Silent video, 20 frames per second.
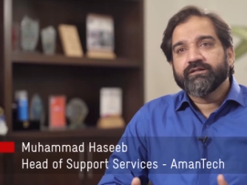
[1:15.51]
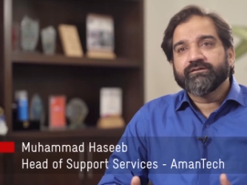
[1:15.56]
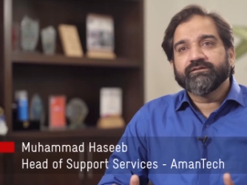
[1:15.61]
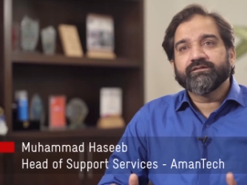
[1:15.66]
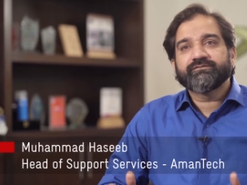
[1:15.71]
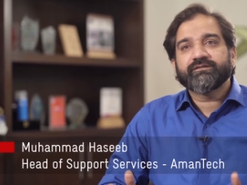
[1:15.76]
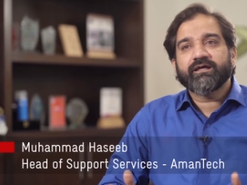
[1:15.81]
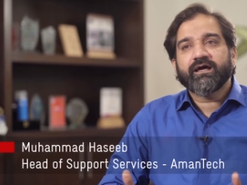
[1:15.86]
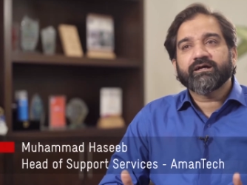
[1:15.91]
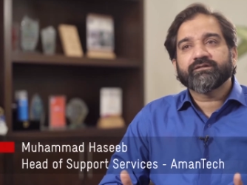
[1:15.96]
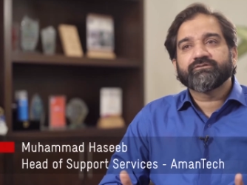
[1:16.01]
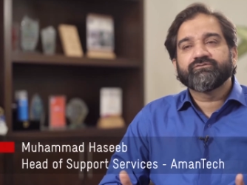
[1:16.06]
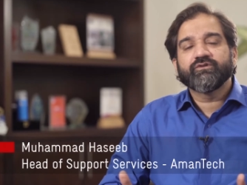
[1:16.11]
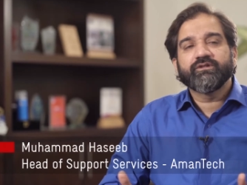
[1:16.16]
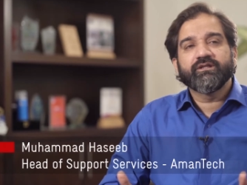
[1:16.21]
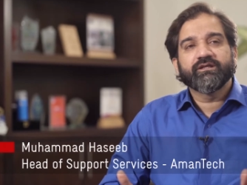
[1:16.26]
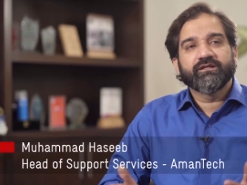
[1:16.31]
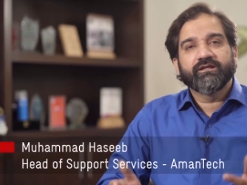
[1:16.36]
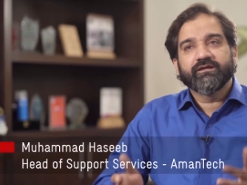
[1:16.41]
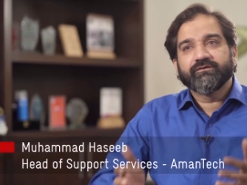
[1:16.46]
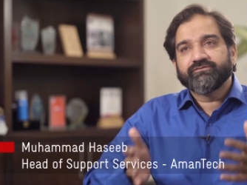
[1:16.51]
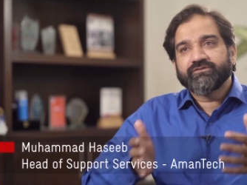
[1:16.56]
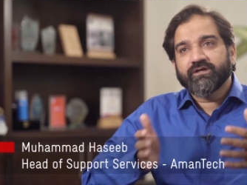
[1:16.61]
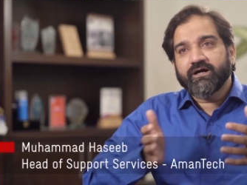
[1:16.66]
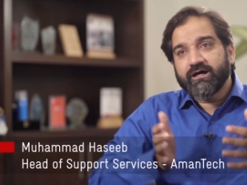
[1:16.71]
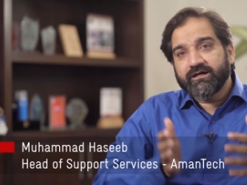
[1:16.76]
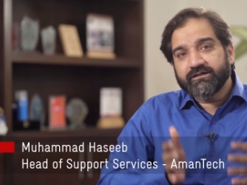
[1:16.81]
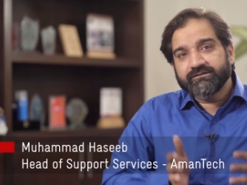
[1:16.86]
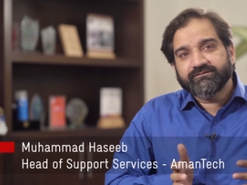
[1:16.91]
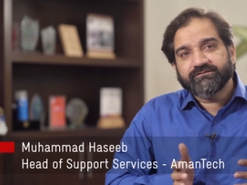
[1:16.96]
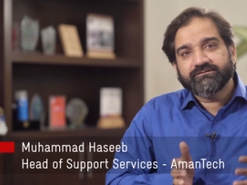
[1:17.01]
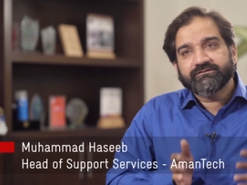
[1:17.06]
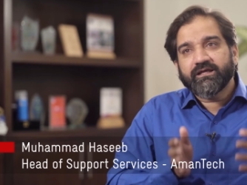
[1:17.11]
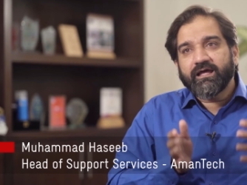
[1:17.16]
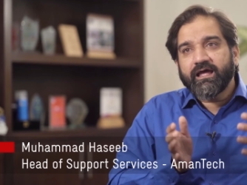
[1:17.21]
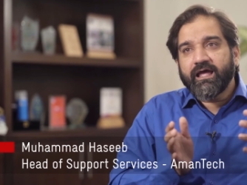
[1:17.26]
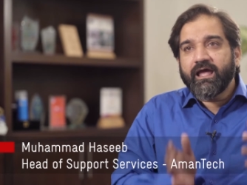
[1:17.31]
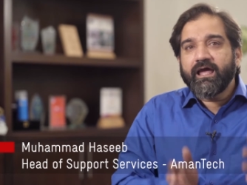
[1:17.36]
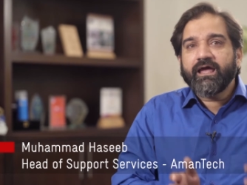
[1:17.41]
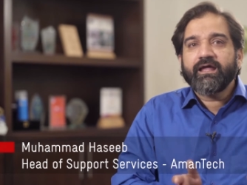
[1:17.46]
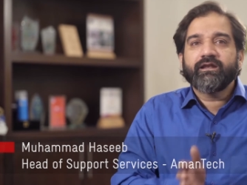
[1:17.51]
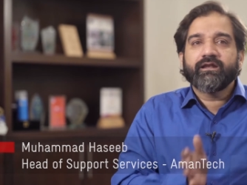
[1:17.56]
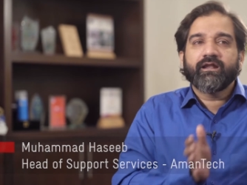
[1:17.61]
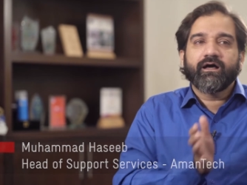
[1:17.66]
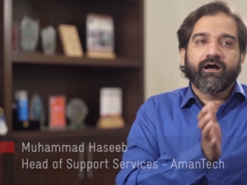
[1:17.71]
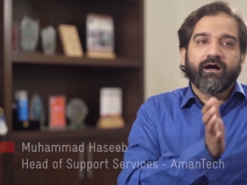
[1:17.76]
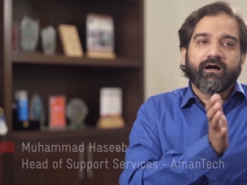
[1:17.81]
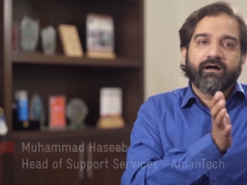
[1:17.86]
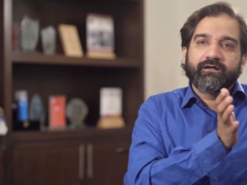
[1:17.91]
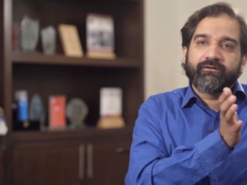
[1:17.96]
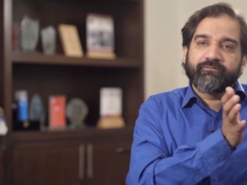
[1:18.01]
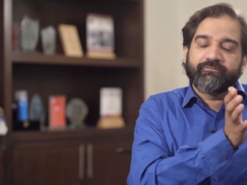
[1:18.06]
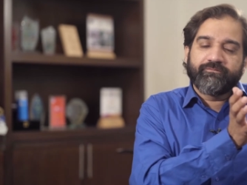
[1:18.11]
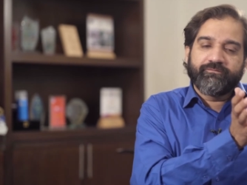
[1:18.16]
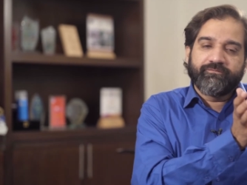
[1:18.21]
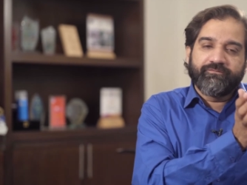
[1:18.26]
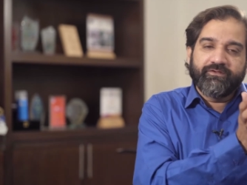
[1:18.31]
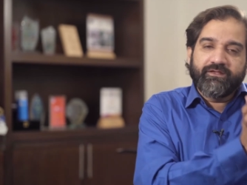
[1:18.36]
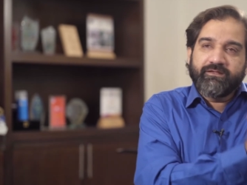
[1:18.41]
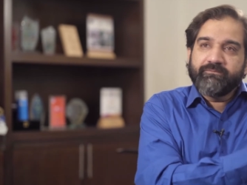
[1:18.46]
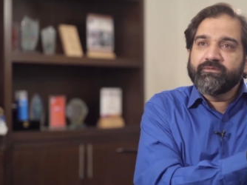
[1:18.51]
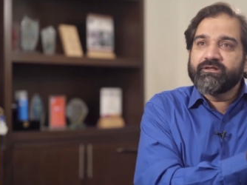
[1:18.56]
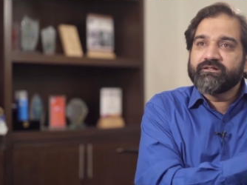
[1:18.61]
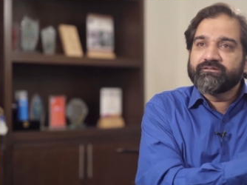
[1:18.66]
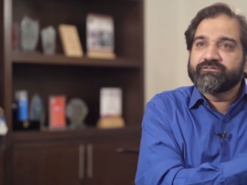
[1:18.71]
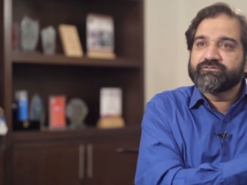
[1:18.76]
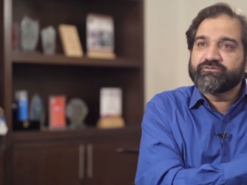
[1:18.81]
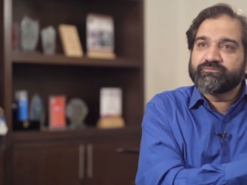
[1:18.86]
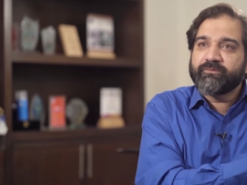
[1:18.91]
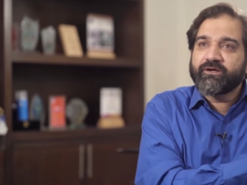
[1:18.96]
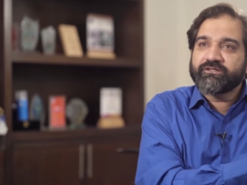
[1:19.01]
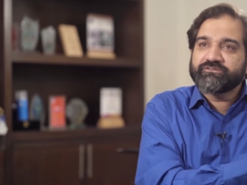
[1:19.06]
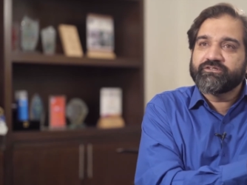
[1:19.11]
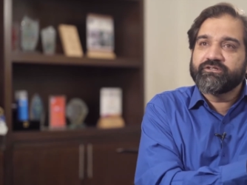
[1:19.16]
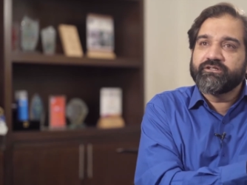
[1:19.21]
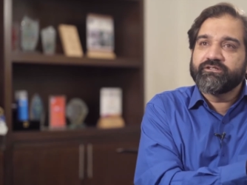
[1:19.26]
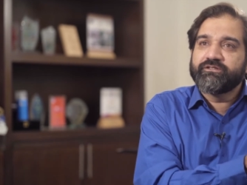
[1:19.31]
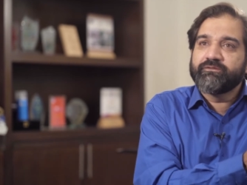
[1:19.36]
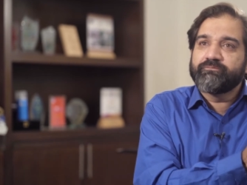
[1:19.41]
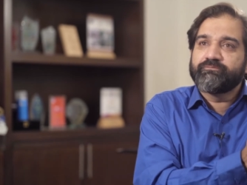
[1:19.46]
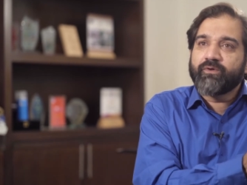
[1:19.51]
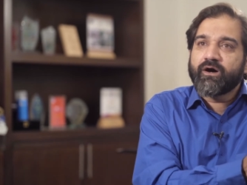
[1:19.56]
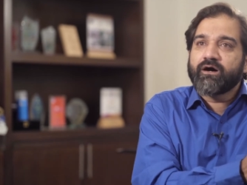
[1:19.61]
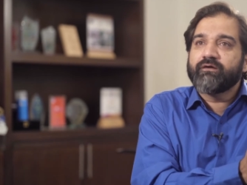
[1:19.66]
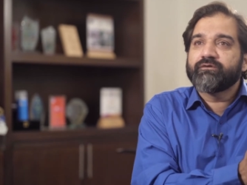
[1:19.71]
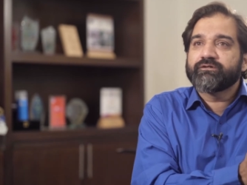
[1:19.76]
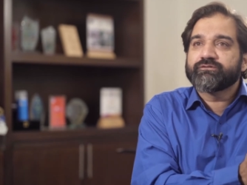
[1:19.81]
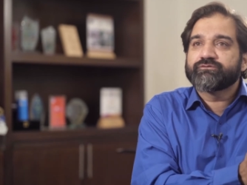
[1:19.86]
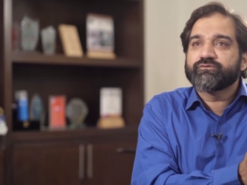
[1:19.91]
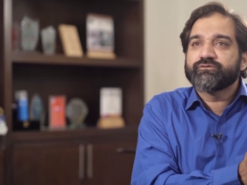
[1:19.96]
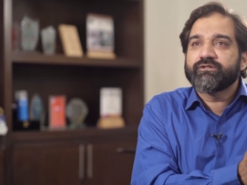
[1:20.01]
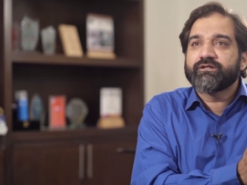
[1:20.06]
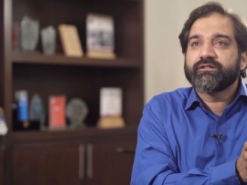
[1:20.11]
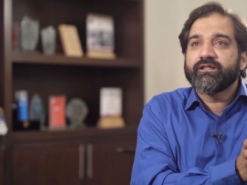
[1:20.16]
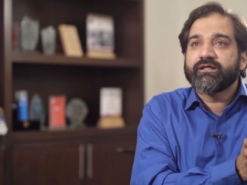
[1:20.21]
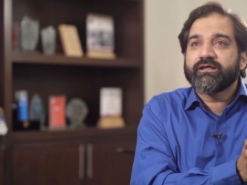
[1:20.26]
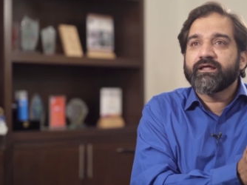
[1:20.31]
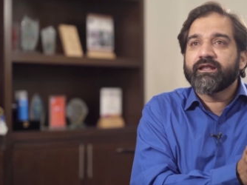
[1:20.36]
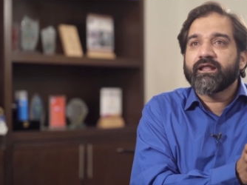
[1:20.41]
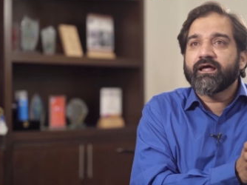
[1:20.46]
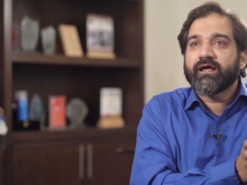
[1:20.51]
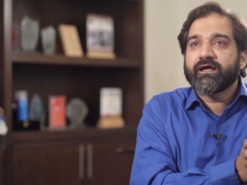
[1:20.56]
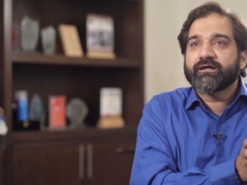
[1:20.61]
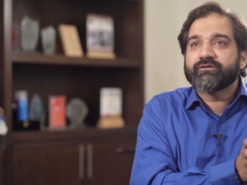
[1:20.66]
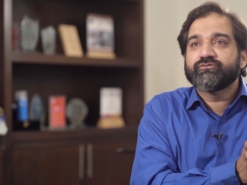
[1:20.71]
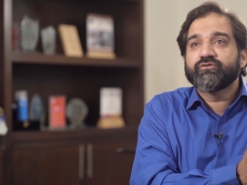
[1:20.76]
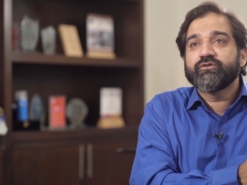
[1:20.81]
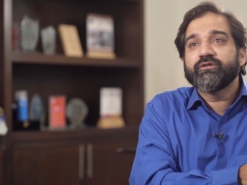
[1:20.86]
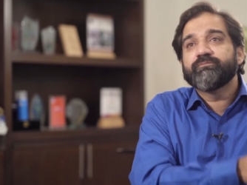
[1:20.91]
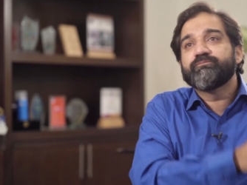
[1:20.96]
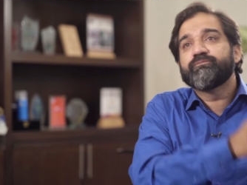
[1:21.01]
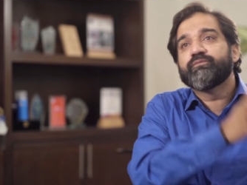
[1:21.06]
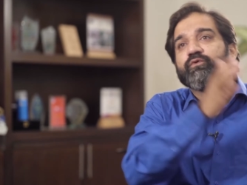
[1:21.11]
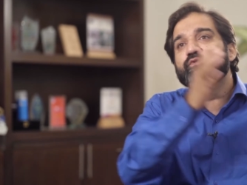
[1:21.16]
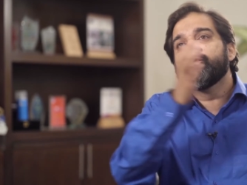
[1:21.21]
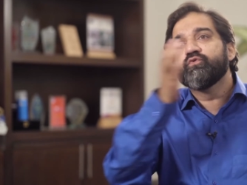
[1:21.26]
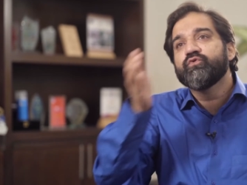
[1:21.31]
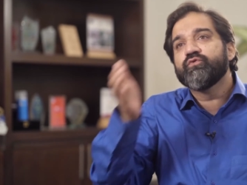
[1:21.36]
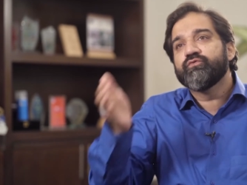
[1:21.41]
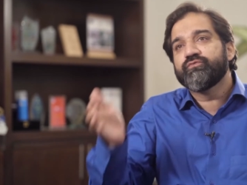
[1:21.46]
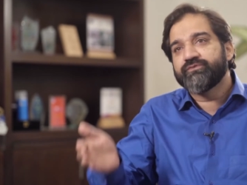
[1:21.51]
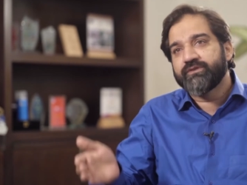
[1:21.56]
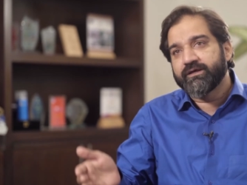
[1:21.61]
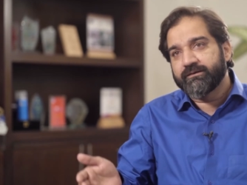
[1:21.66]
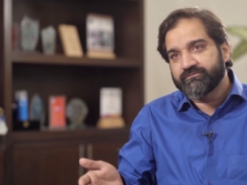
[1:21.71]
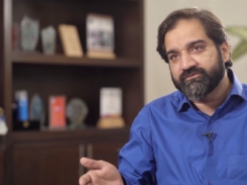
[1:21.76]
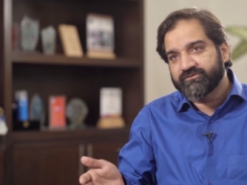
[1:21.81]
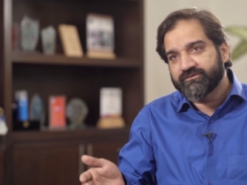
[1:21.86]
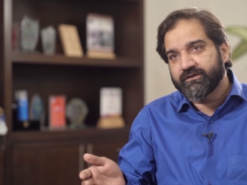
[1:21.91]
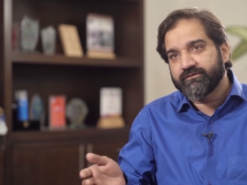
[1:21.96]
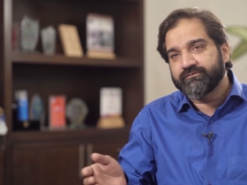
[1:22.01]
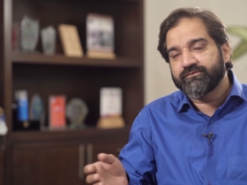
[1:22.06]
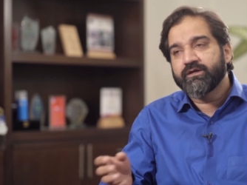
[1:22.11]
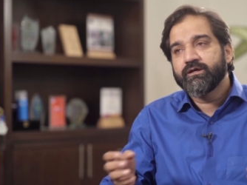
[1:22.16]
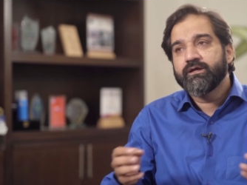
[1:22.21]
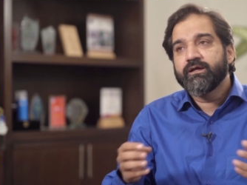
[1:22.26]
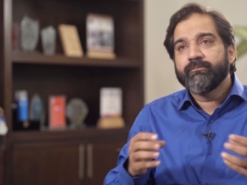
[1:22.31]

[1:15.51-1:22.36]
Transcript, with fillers: This actually gives us and our females especially the power so that they can actually prove themselves